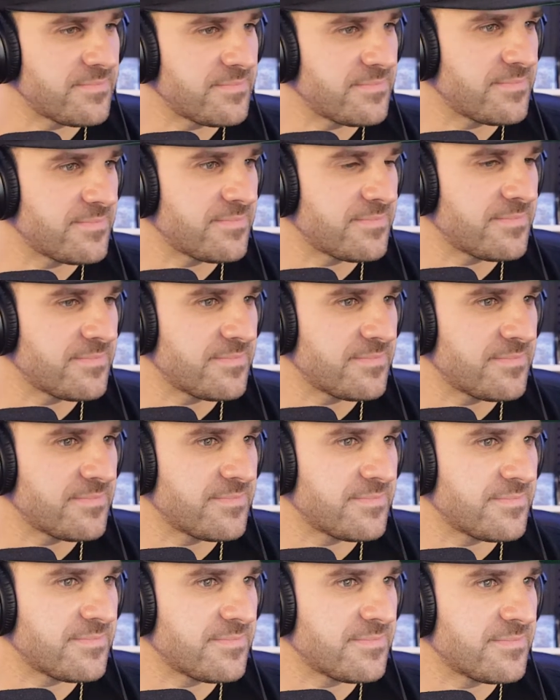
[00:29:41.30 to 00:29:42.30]
season
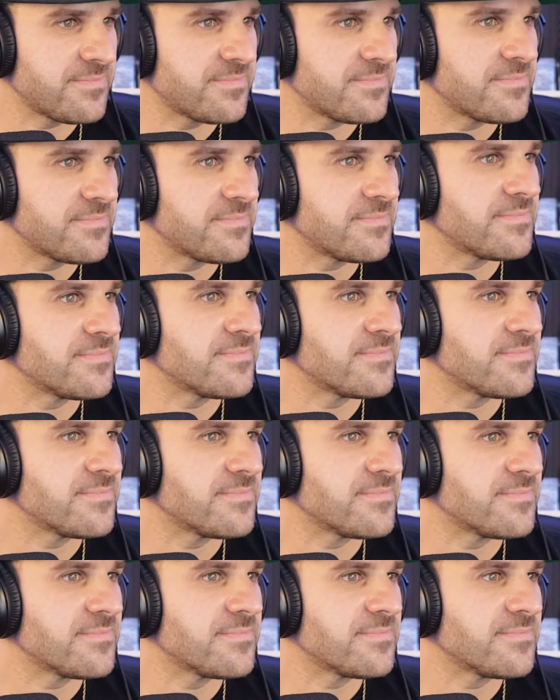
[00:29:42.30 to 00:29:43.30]
to
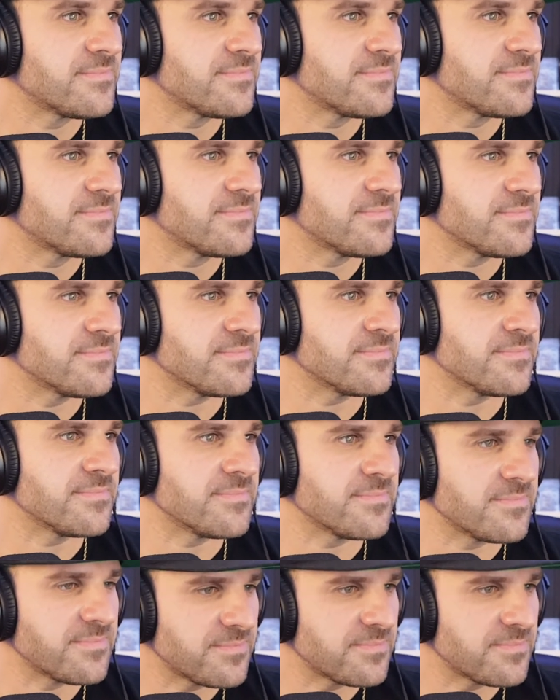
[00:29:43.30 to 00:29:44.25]
start. Mm.